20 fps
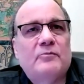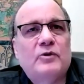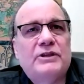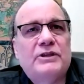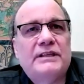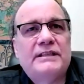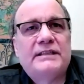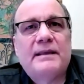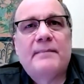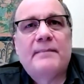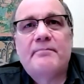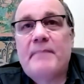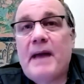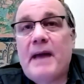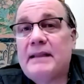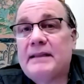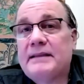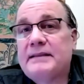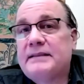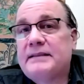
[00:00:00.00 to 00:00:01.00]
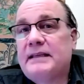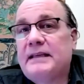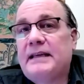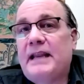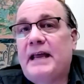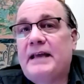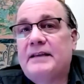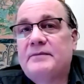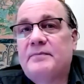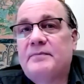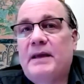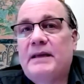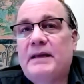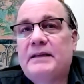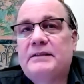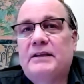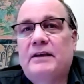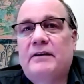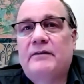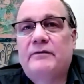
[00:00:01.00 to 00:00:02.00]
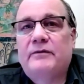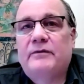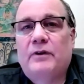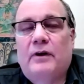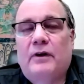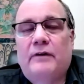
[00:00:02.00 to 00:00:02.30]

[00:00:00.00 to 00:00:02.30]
which is the balancing aspects of your,